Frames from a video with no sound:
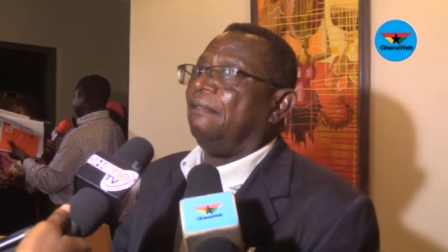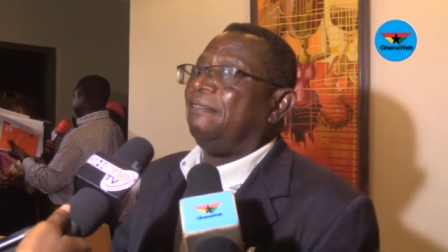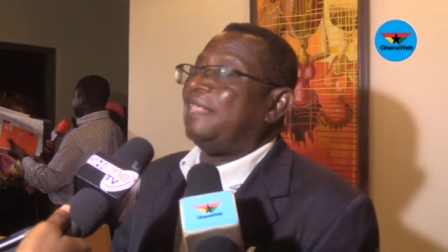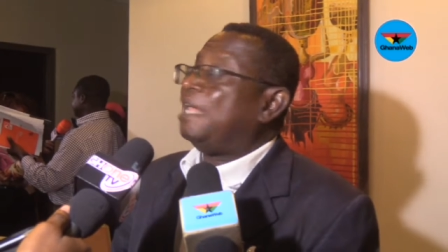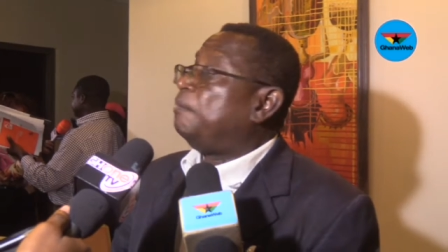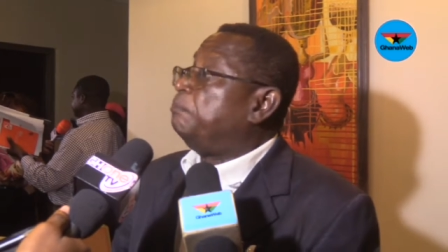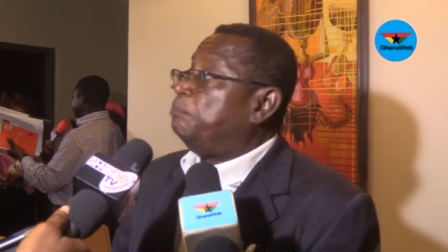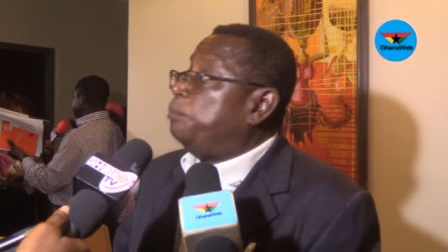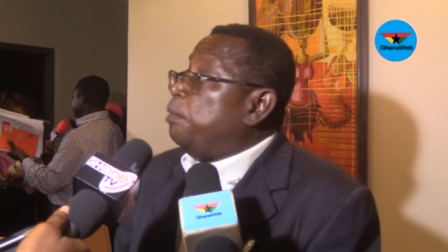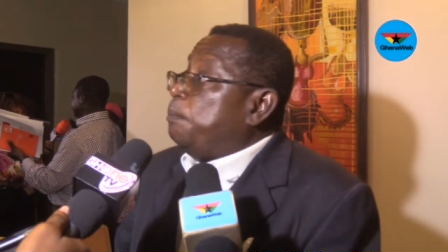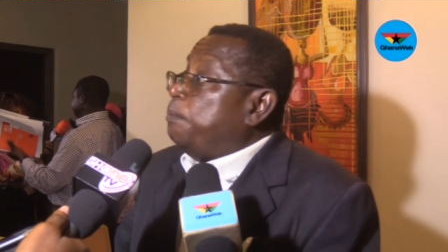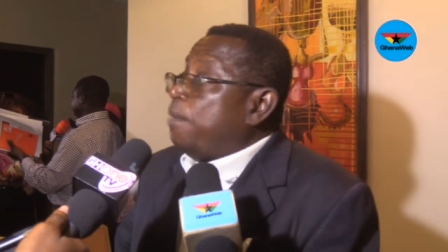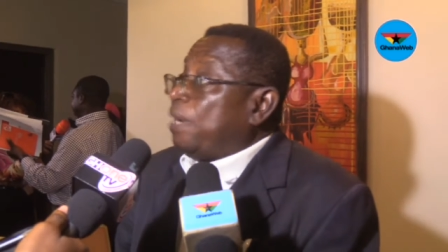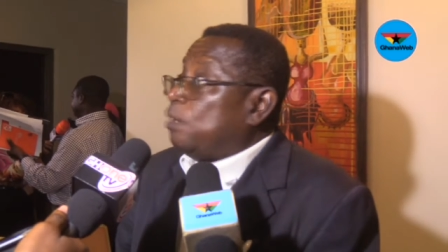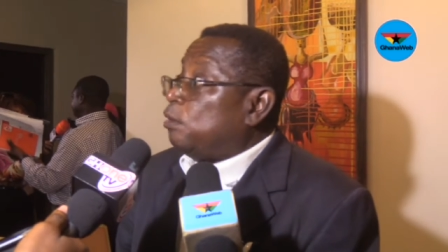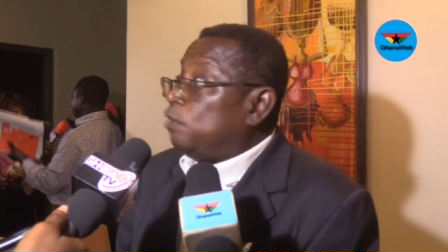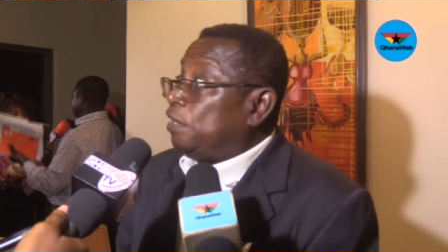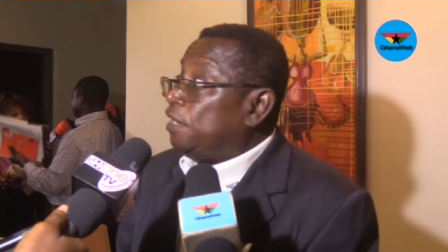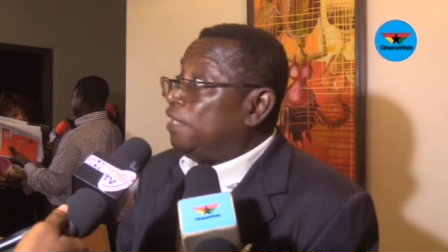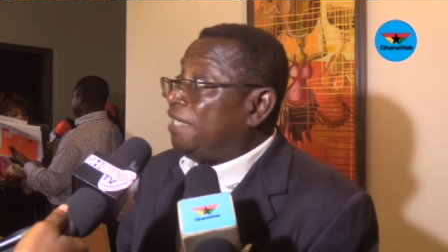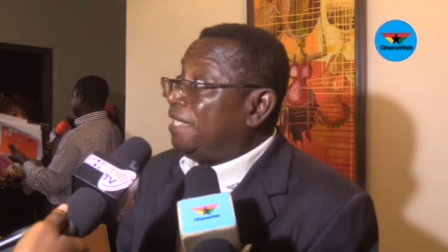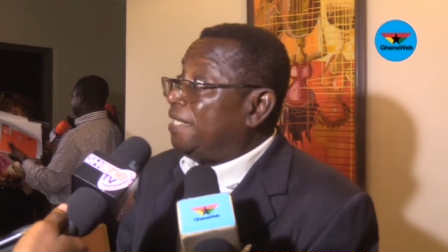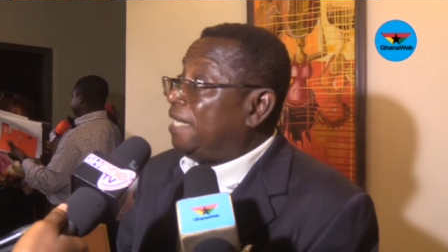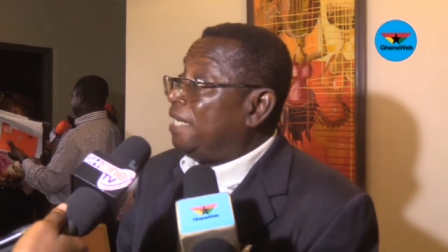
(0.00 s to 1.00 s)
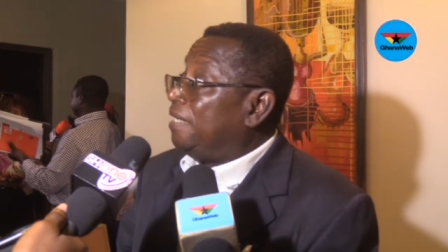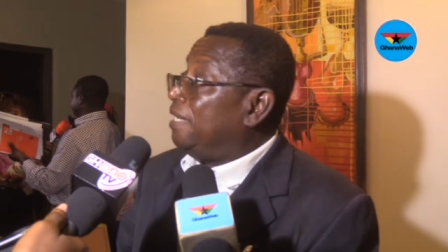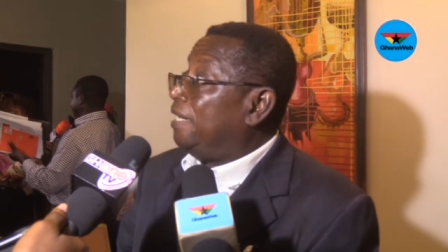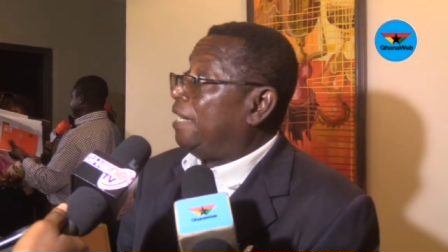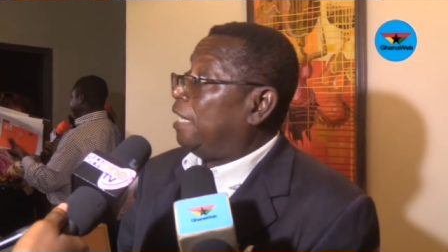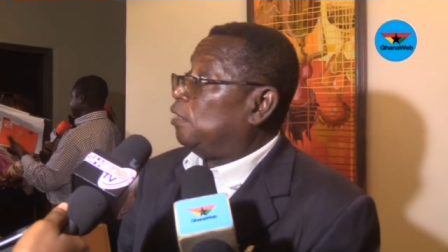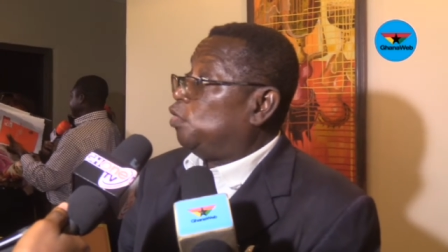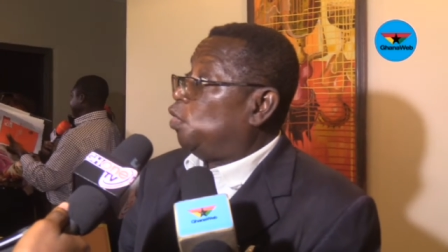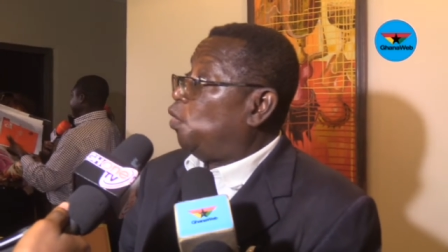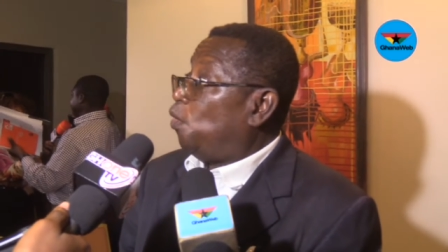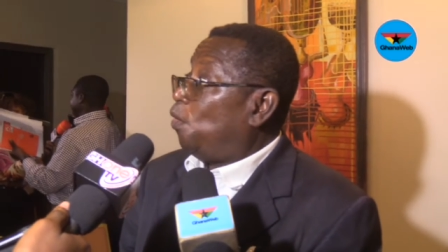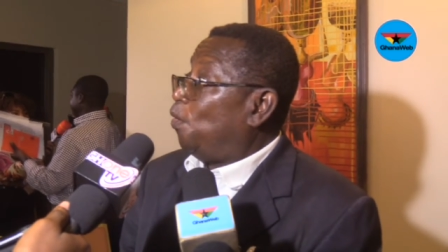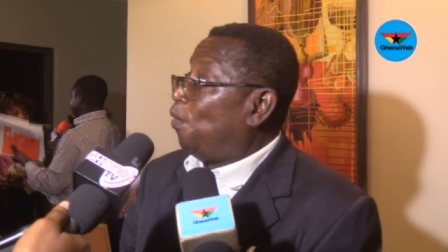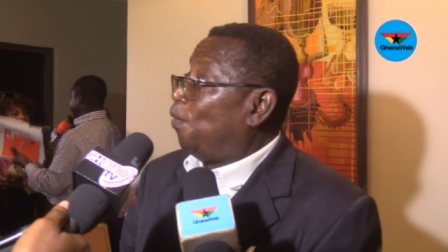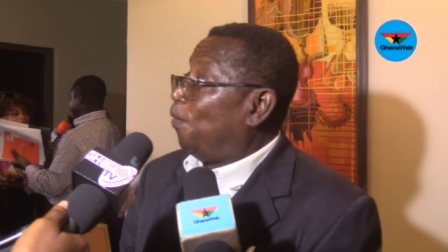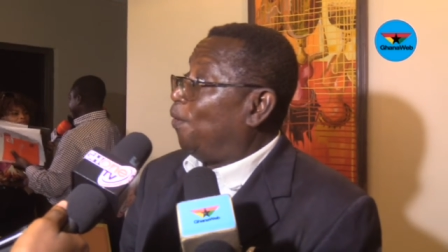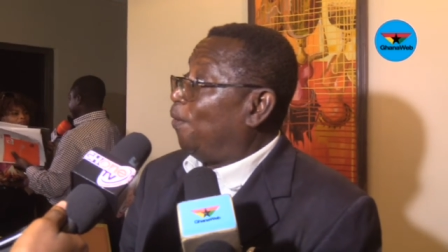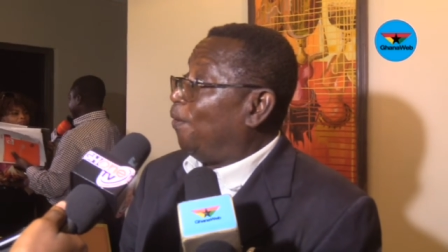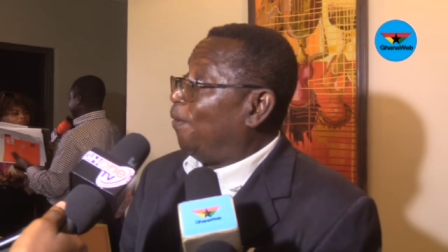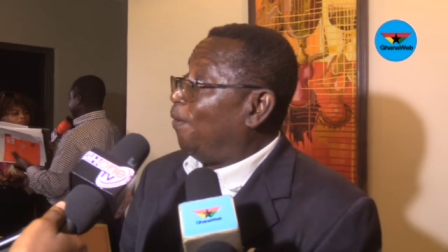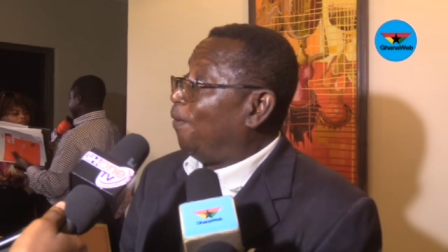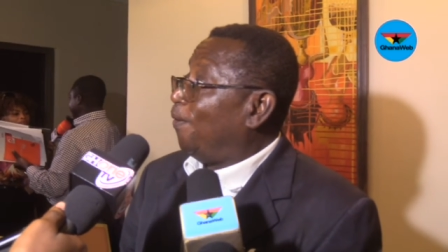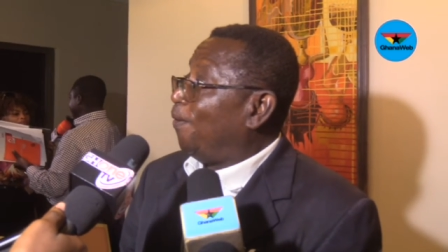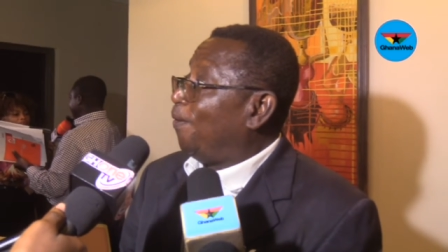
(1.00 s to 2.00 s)
that people are not interested in at
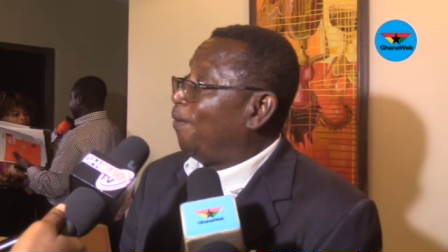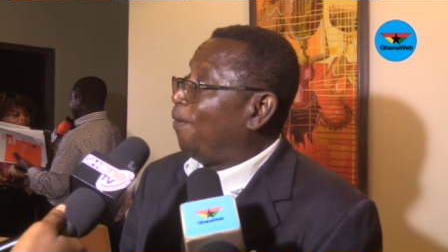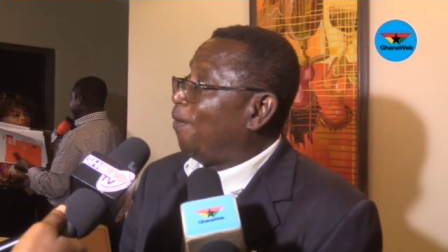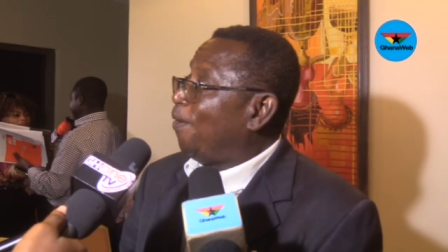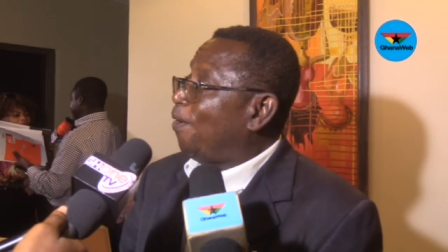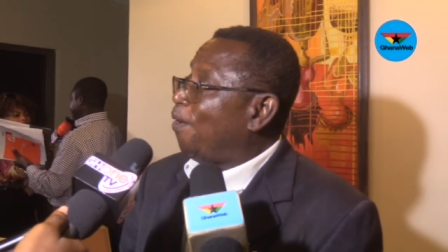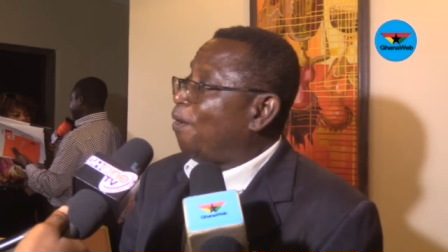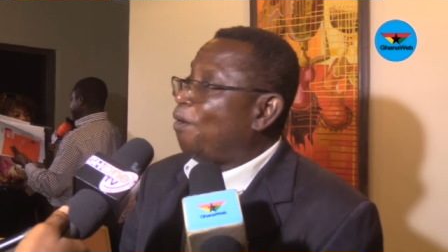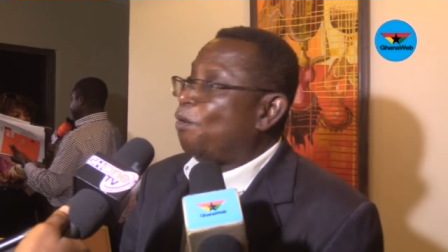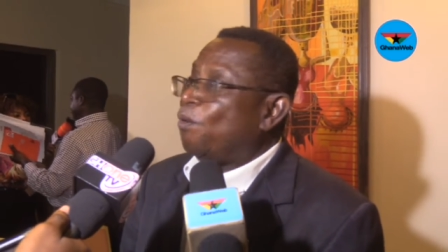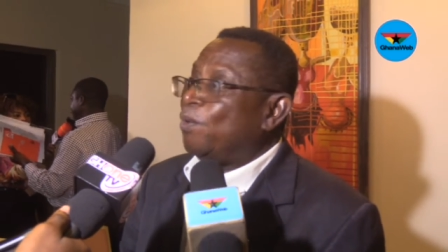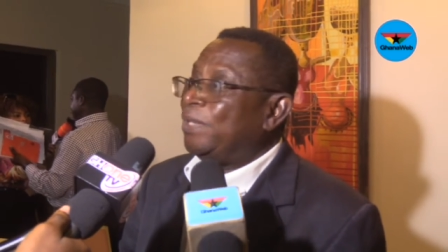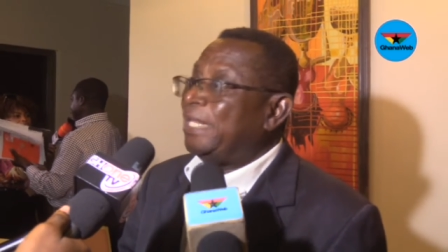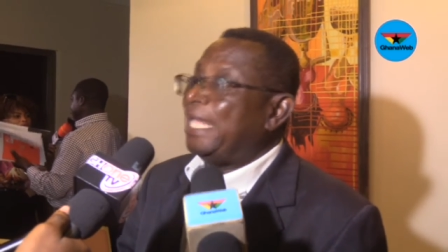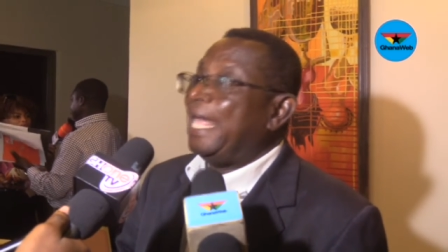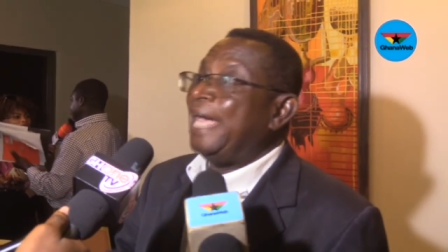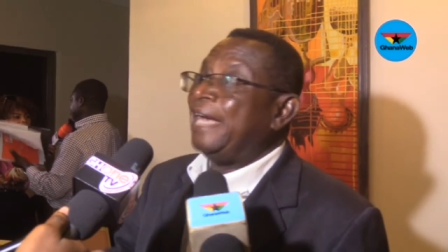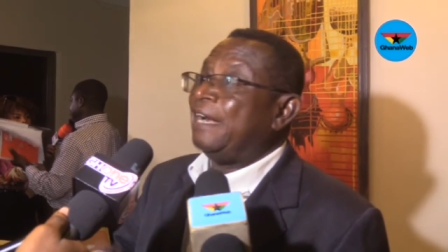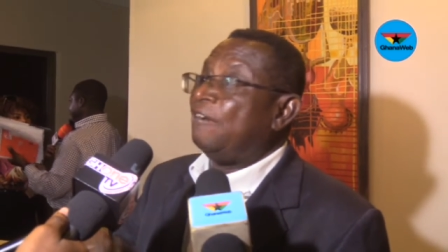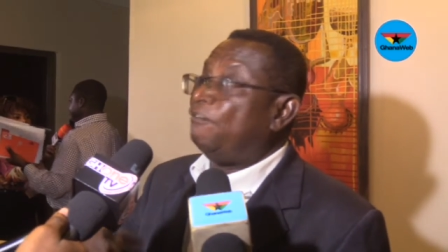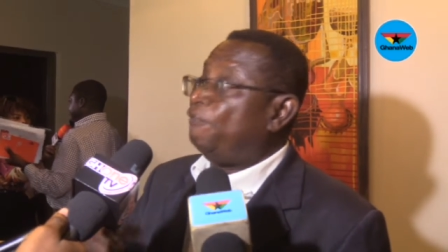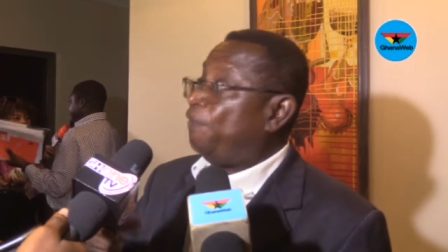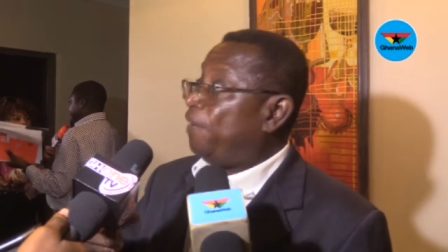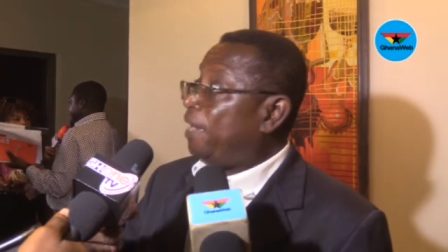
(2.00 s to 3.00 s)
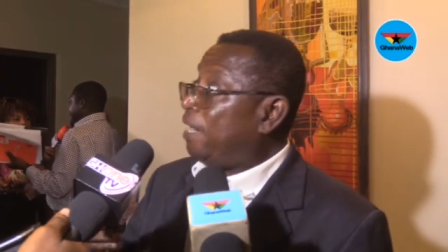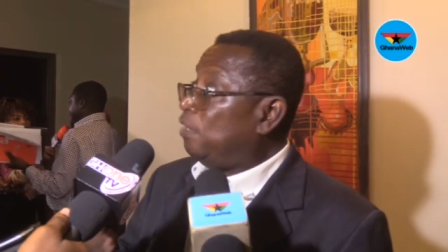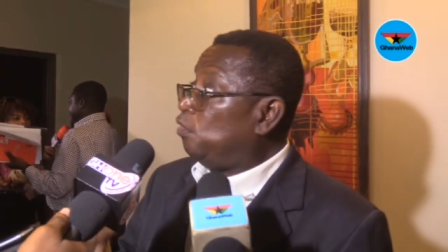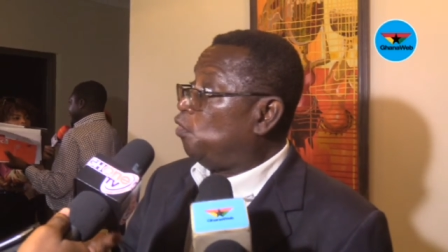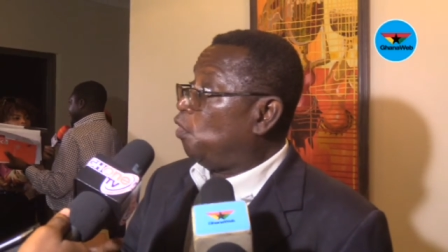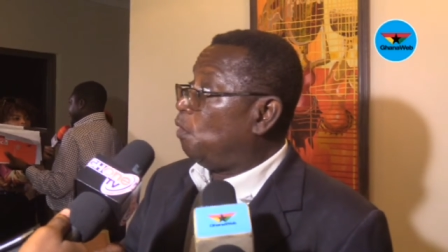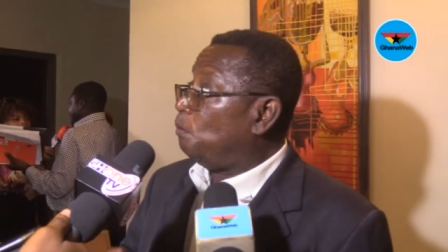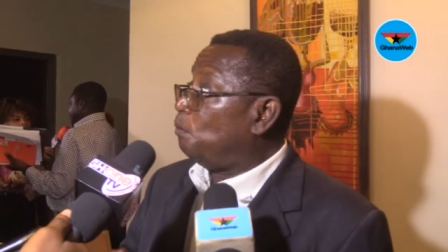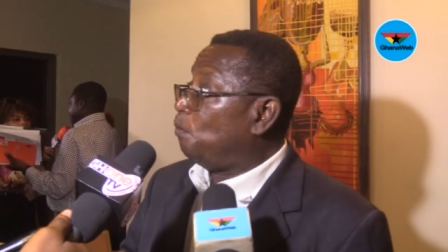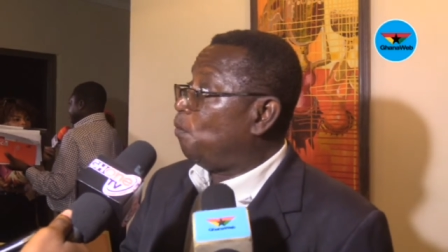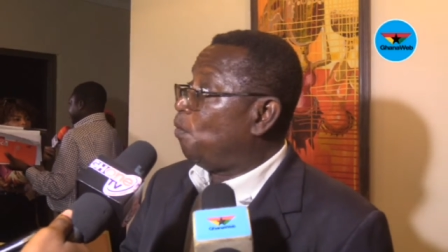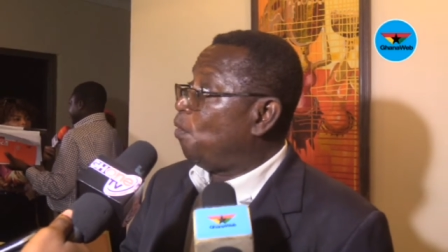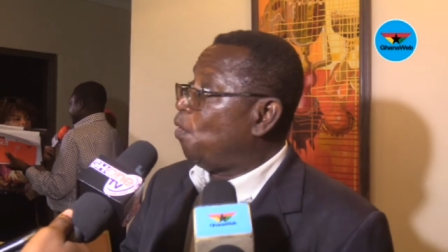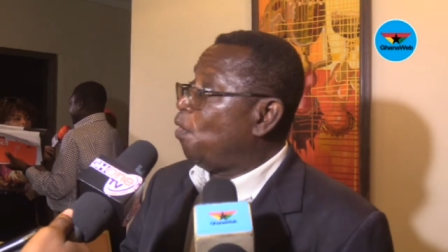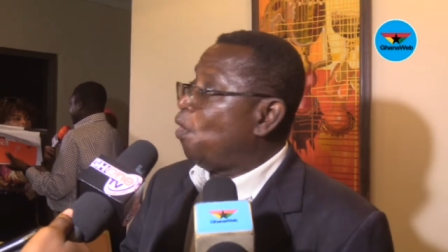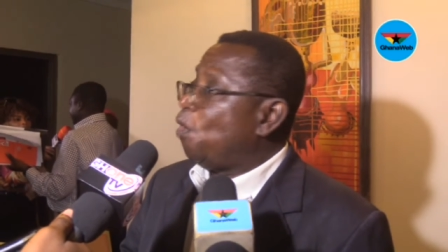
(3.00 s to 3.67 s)
all with a referendum,